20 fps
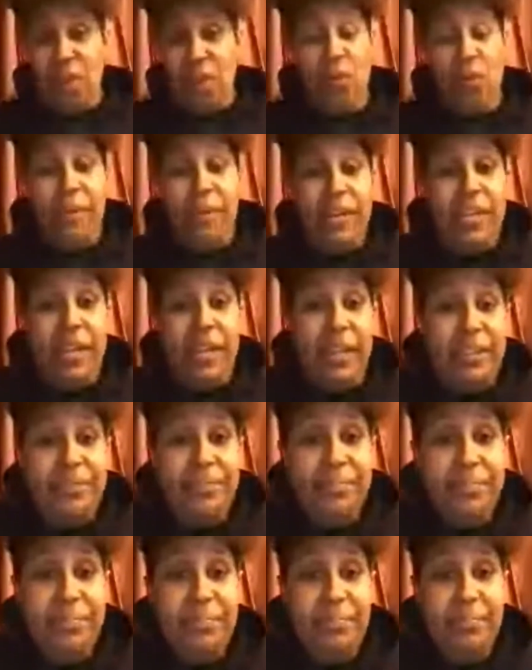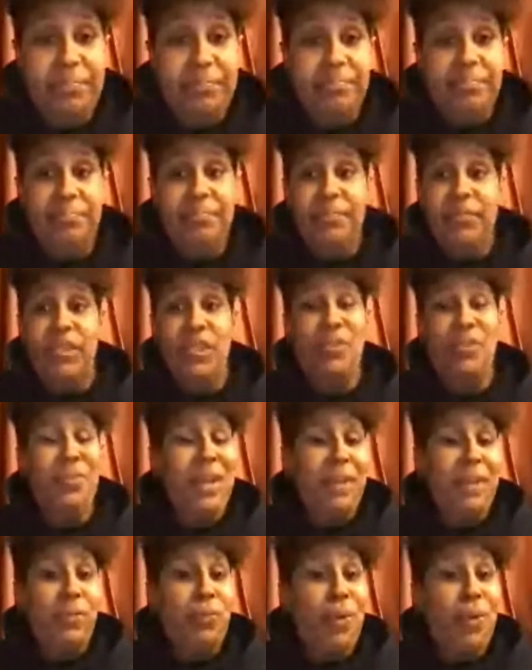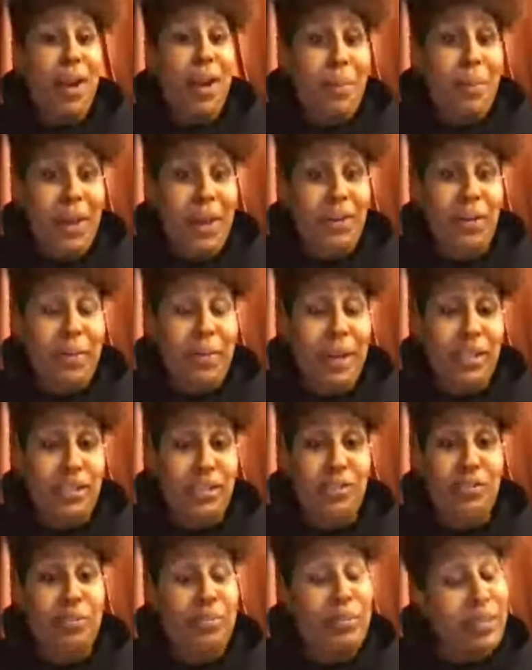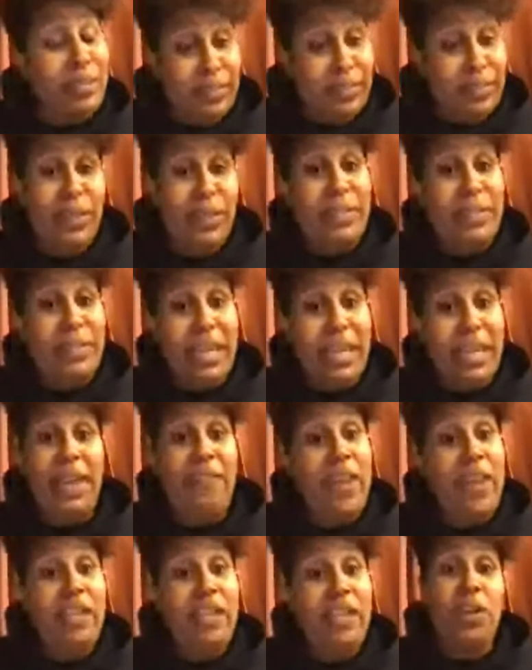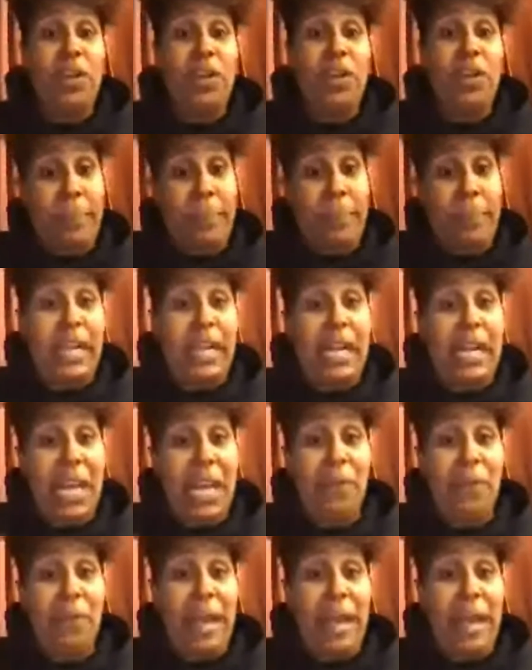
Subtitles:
Would have been done. You wouldn't have to worry about nobody shooting him because if he showed up at a Klan